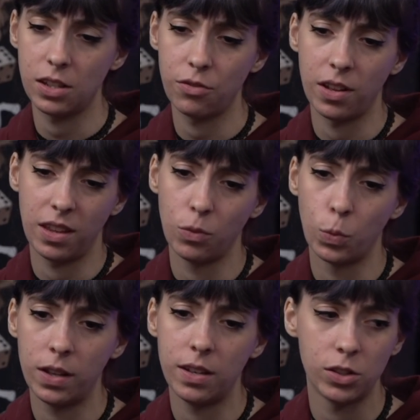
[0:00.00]
I think
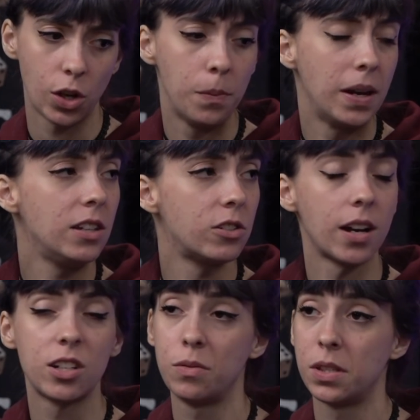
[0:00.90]
why there's so many
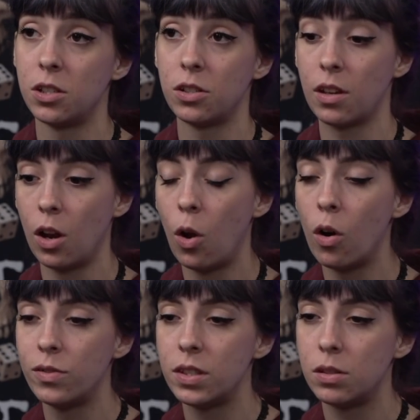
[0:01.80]
stratagems, there's just a lot
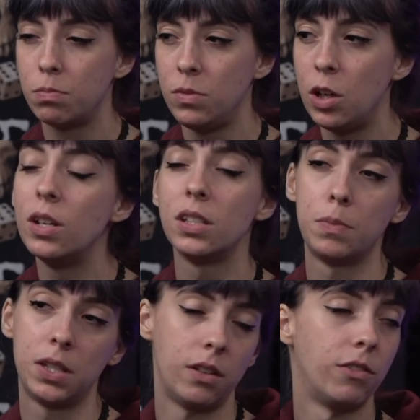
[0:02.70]
of unit
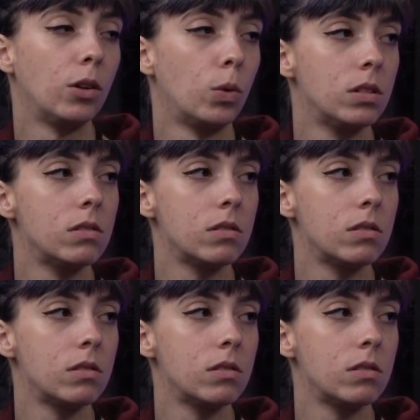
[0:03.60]
specific ones.